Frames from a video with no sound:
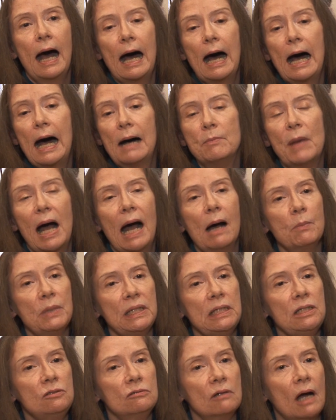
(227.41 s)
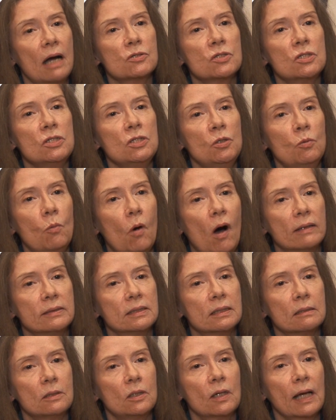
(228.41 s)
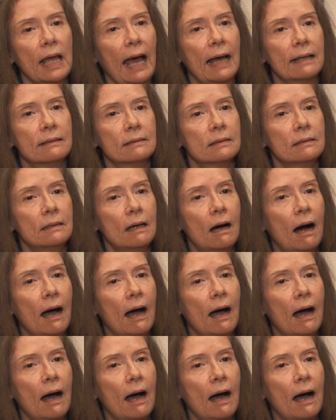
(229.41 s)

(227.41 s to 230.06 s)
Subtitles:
How many drugs do you want to look at?